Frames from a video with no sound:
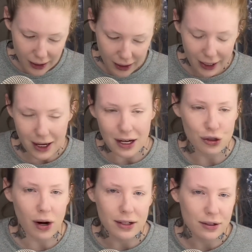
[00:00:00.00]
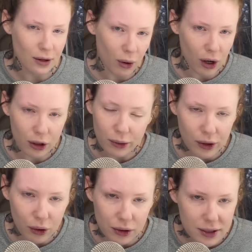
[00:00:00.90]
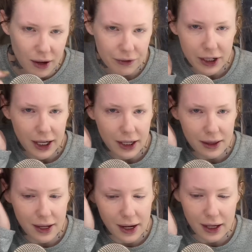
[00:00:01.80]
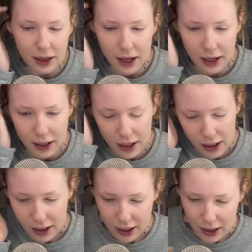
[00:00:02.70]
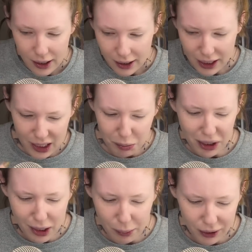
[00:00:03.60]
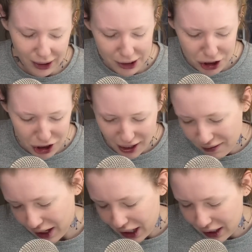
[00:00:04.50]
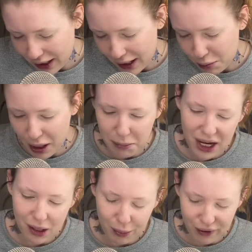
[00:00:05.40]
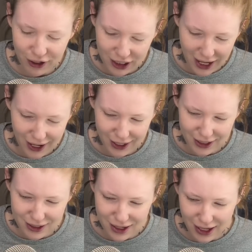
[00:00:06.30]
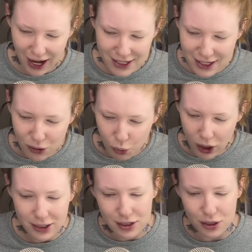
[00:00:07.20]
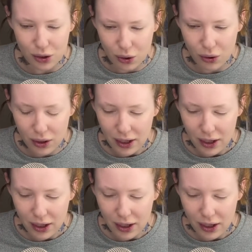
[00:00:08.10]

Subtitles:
Like, I tried so hard with the whole self-tanning thing and, like, keeping up on, like, shaving and, like, my makeup every day. And it's like, I didn't want to.